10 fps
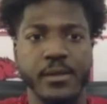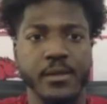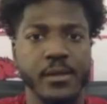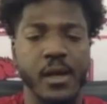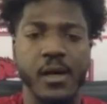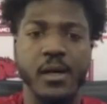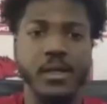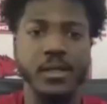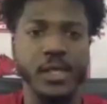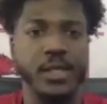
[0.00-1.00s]
Uh,
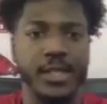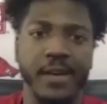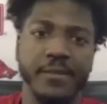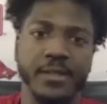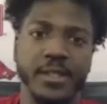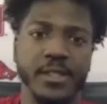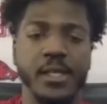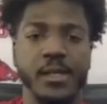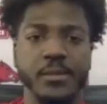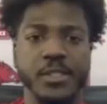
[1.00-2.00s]
yeah, definitely.
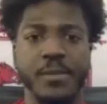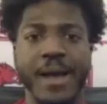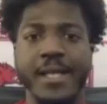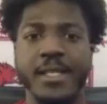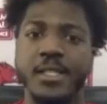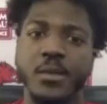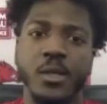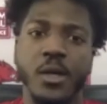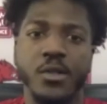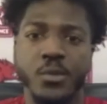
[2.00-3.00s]
Um, just buying into what
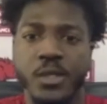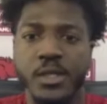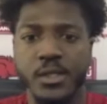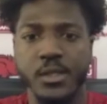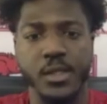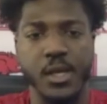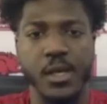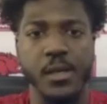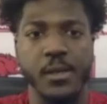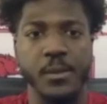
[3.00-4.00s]
coach wants
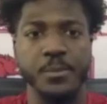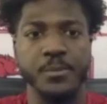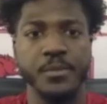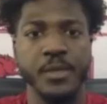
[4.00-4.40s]
um,